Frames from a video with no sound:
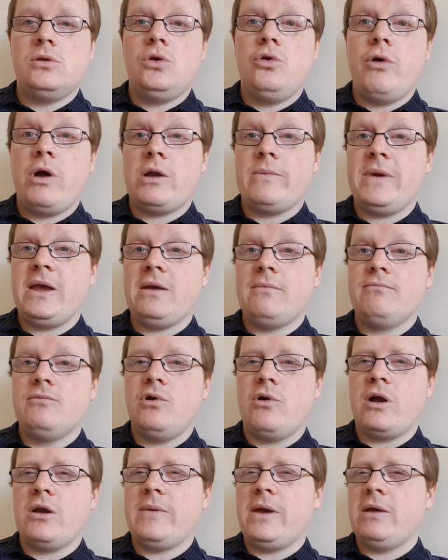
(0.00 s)
your
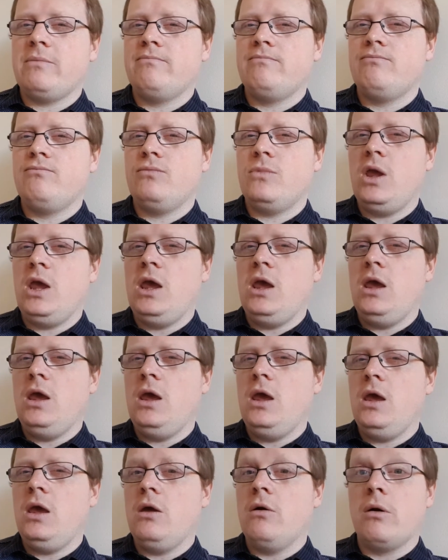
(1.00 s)

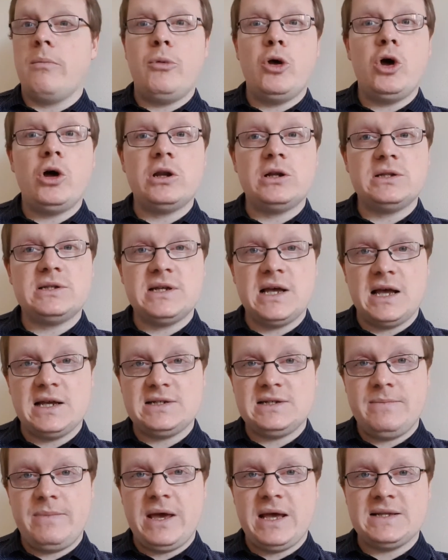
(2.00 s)
your opponent
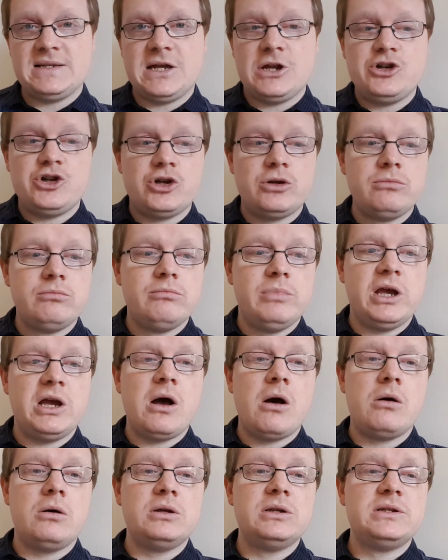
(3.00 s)
has to pay attention
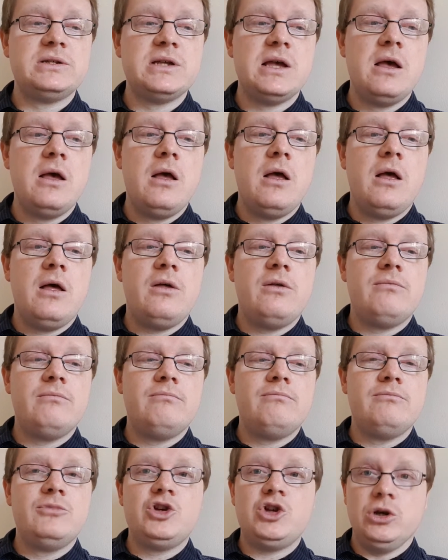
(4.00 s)
because
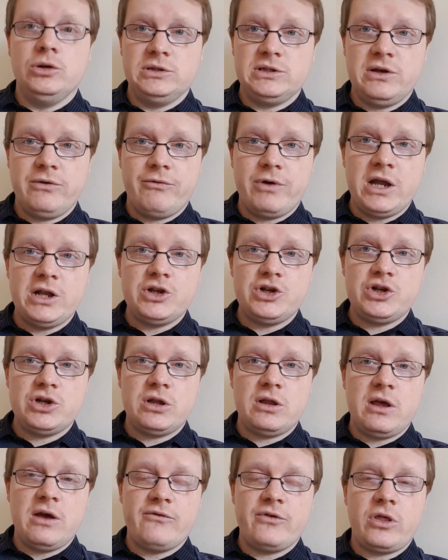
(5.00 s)
shooting range,
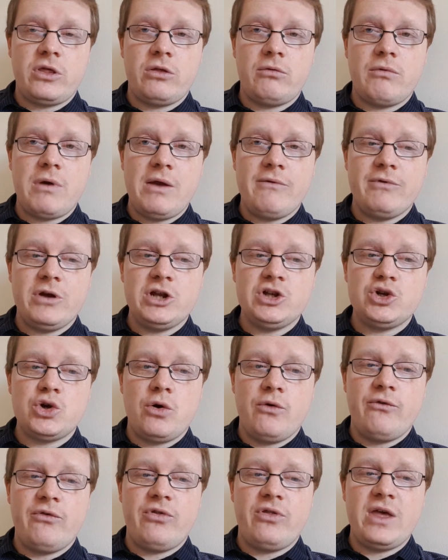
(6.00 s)
they have a threat range
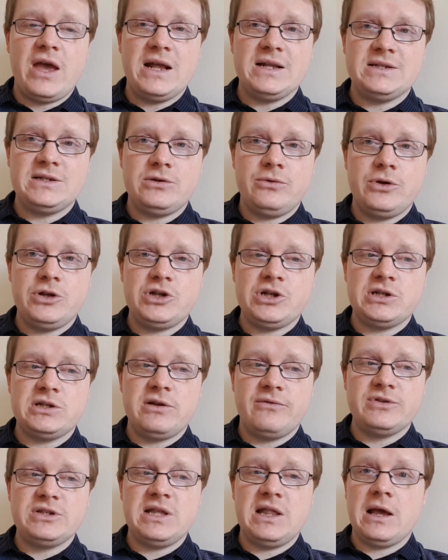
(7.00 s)
of 32
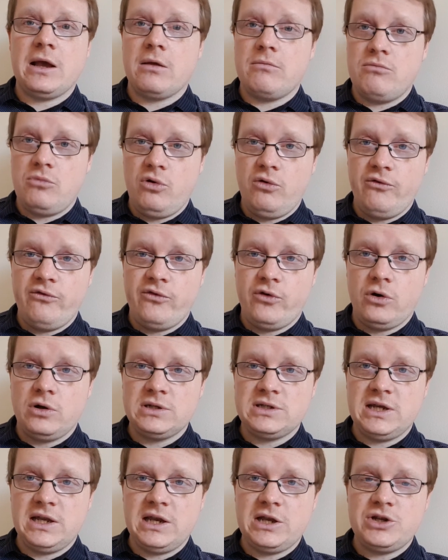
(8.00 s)
inches. Obviously, they can move
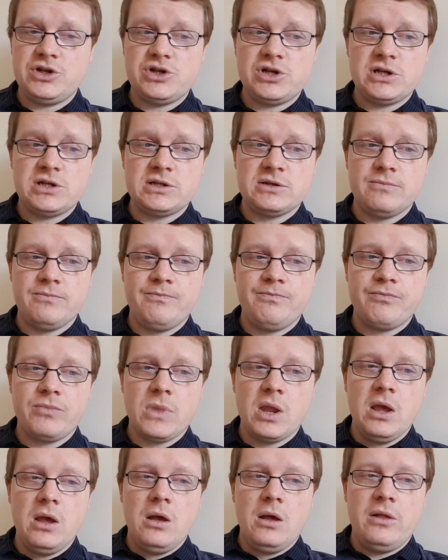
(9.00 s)
14 inches.
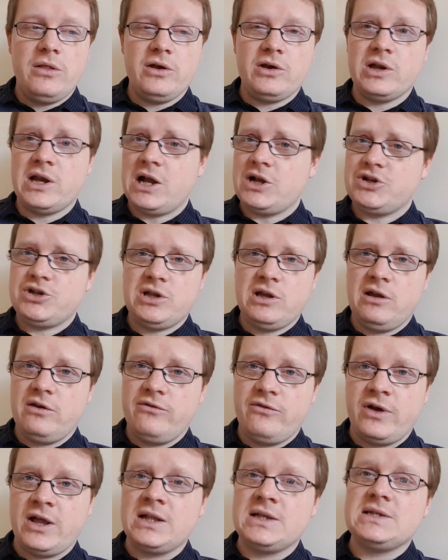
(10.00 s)
They could actually
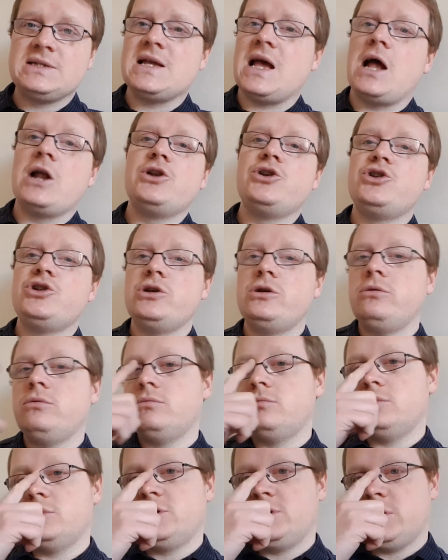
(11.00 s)
advance and
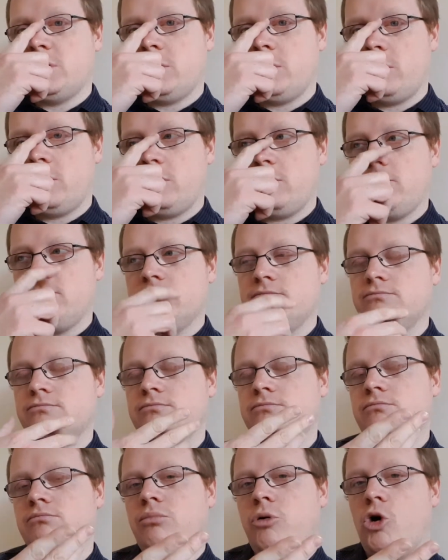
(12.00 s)
shoot, so
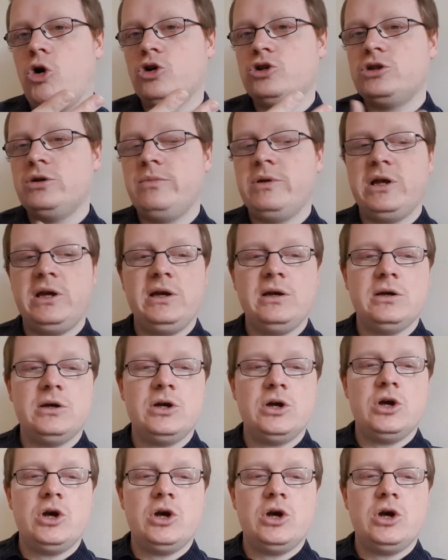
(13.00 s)
possibly